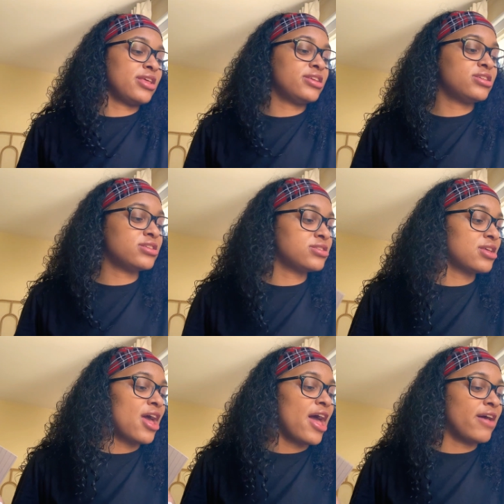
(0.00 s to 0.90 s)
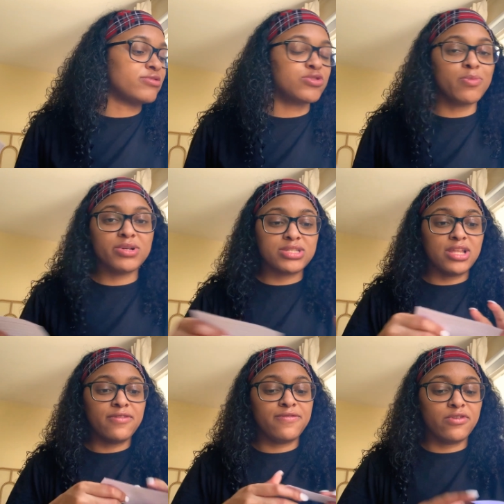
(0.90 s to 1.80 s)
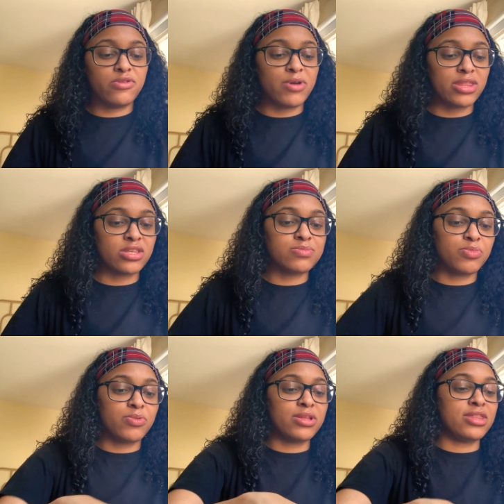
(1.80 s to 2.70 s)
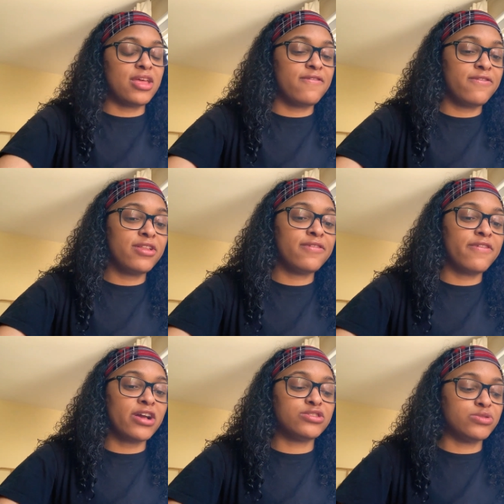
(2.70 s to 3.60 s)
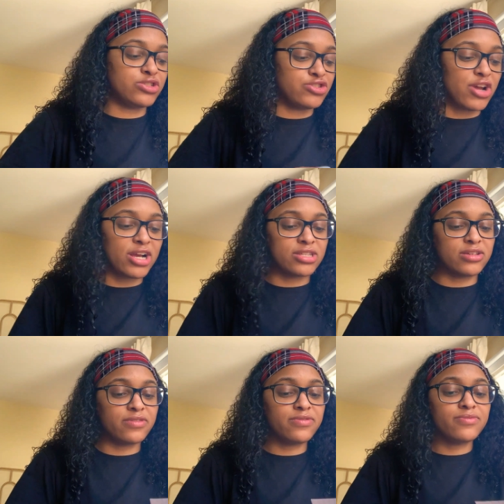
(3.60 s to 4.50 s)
they just have so much love for you at this point. And they really find you attractive.